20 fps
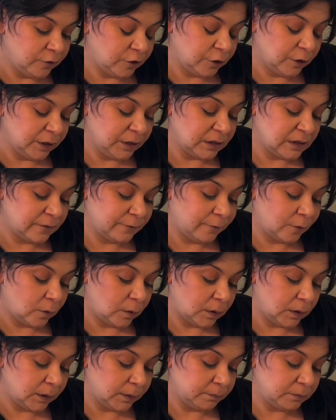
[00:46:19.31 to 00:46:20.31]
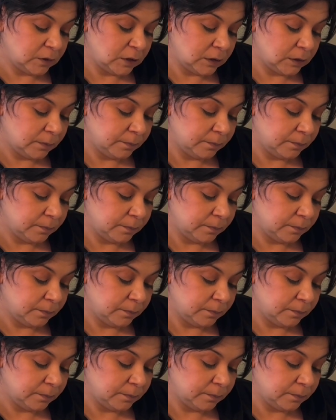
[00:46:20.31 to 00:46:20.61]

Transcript: transformed.